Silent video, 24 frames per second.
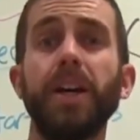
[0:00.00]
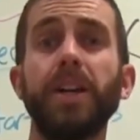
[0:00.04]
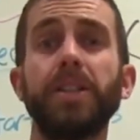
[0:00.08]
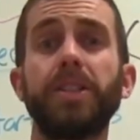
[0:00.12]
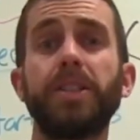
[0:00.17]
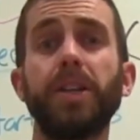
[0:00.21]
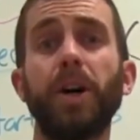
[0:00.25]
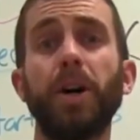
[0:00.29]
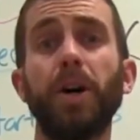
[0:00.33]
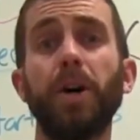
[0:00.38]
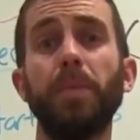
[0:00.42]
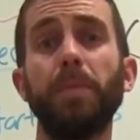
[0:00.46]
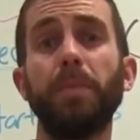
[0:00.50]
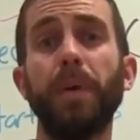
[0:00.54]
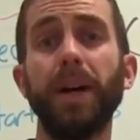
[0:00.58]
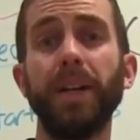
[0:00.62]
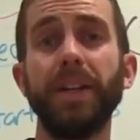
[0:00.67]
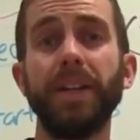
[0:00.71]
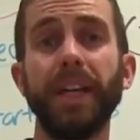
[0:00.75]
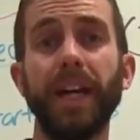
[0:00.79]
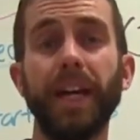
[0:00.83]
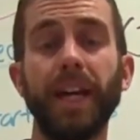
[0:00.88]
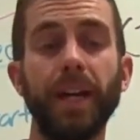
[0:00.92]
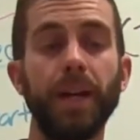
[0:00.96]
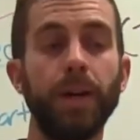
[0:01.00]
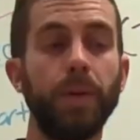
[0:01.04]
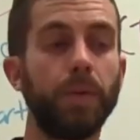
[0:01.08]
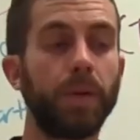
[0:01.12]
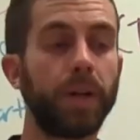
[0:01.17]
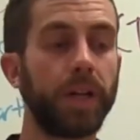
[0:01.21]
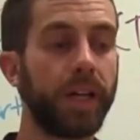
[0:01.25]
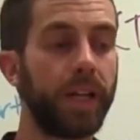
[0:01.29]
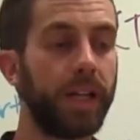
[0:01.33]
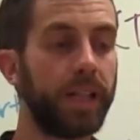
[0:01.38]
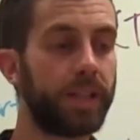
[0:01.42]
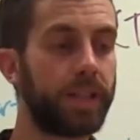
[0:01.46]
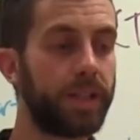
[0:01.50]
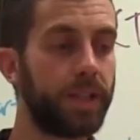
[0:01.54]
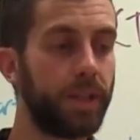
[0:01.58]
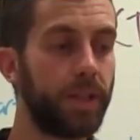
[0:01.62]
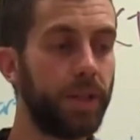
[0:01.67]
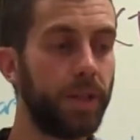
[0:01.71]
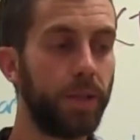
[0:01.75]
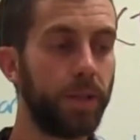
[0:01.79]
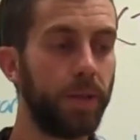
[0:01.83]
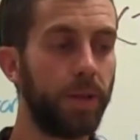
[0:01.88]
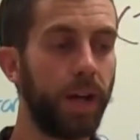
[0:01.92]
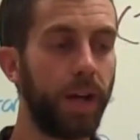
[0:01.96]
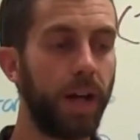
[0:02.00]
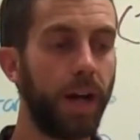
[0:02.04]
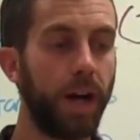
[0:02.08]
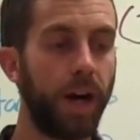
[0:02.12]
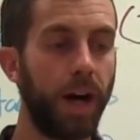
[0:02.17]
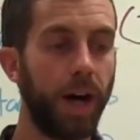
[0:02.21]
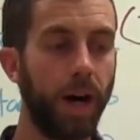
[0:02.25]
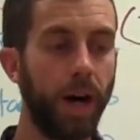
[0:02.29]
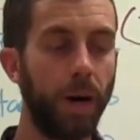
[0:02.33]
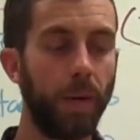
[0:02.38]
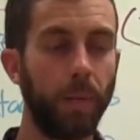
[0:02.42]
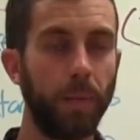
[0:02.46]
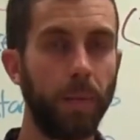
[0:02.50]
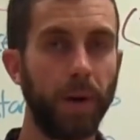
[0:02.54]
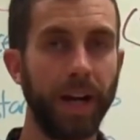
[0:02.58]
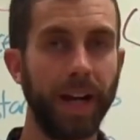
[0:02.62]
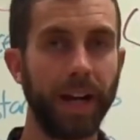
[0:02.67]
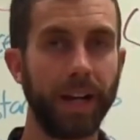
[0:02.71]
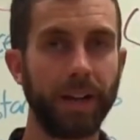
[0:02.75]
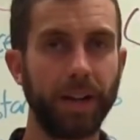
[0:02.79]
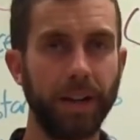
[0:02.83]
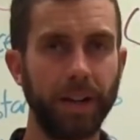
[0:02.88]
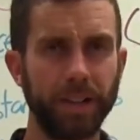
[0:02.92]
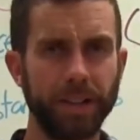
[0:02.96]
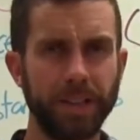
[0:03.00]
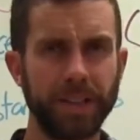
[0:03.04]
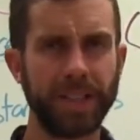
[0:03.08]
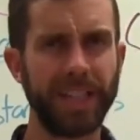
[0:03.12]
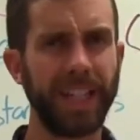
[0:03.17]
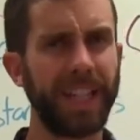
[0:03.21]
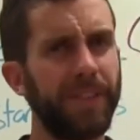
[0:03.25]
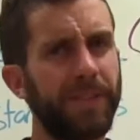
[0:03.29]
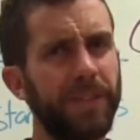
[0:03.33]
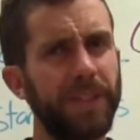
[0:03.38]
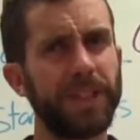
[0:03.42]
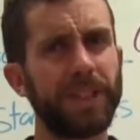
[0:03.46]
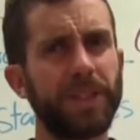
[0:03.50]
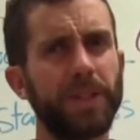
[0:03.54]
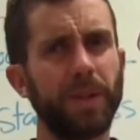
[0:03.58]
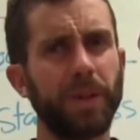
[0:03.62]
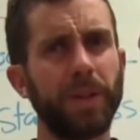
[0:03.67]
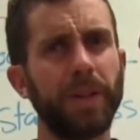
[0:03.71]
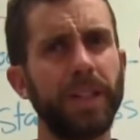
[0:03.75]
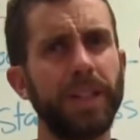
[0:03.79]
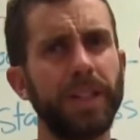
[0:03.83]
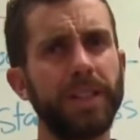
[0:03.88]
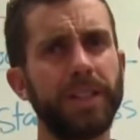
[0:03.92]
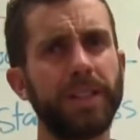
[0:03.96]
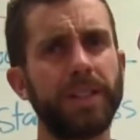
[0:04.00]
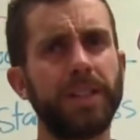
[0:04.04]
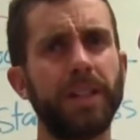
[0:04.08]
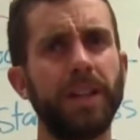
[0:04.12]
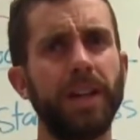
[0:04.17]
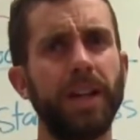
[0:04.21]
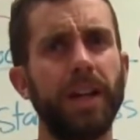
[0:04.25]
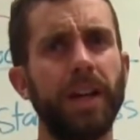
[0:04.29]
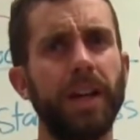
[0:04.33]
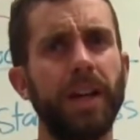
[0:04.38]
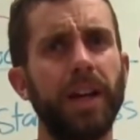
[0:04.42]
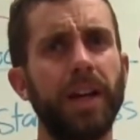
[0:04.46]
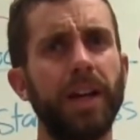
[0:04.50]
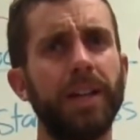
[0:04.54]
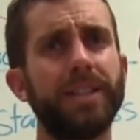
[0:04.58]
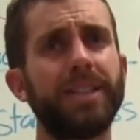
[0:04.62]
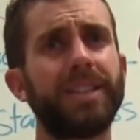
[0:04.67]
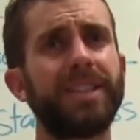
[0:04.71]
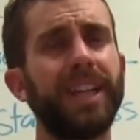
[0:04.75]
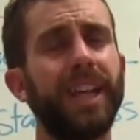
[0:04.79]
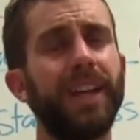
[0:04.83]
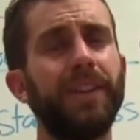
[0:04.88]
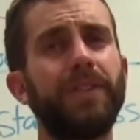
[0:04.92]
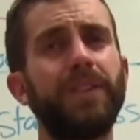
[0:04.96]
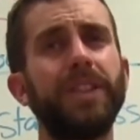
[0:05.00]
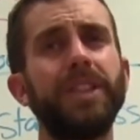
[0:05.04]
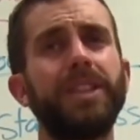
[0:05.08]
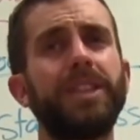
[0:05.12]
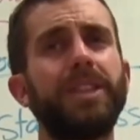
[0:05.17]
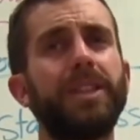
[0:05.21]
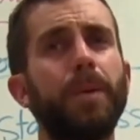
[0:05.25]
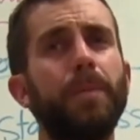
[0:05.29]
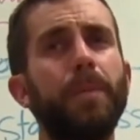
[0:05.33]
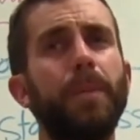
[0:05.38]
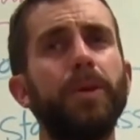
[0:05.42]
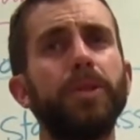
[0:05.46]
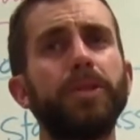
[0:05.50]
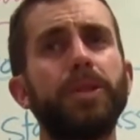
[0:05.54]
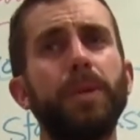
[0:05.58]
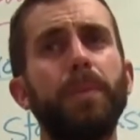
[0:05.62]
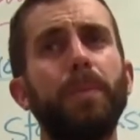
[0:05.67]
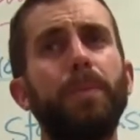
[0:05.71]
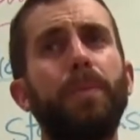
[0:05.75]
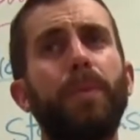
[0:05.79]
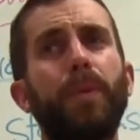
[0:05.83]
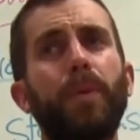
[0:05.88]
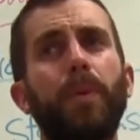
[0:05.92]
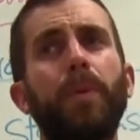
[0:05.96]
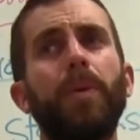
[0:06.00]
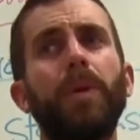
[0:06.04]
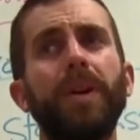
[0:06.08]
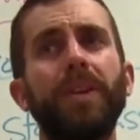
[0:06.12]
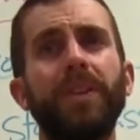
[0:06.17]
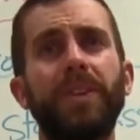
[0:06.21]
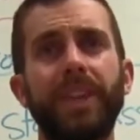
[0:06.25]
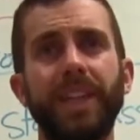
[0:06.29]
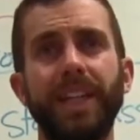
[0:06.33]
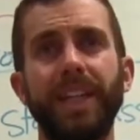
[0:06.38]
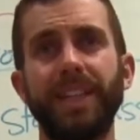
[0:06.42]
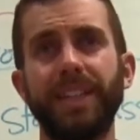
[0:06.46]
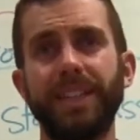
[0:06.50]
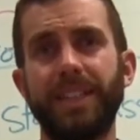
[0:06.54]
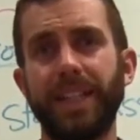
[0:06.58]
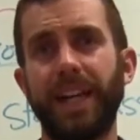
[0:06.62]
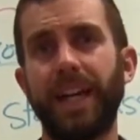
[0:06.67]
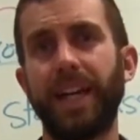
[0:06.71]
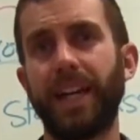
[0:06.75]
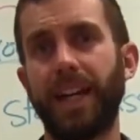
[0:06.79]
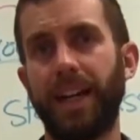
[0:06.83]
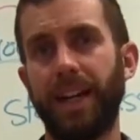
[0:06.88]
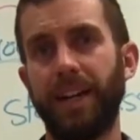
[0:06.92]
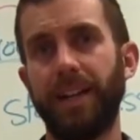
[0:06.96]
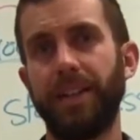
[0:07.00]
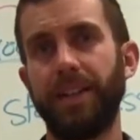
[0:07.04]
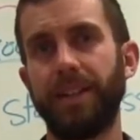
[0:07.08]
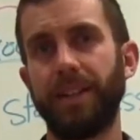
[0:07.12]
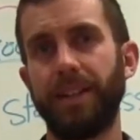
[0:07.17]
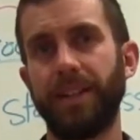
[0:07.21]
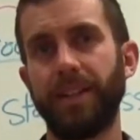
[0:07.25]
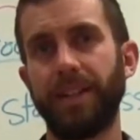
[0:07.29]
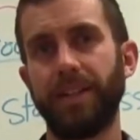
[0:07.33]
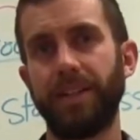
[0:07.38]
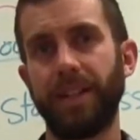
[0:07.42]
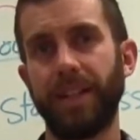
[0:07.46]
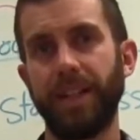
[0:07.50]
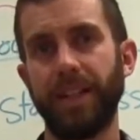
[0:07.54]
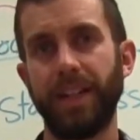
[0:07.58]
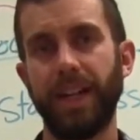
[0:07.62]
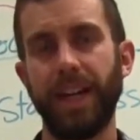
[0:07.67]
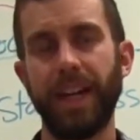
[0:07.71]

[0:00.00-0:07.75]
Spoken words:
So Monday, we're going to do what I call safety stories. Safety is the most important thing in tech ed, right?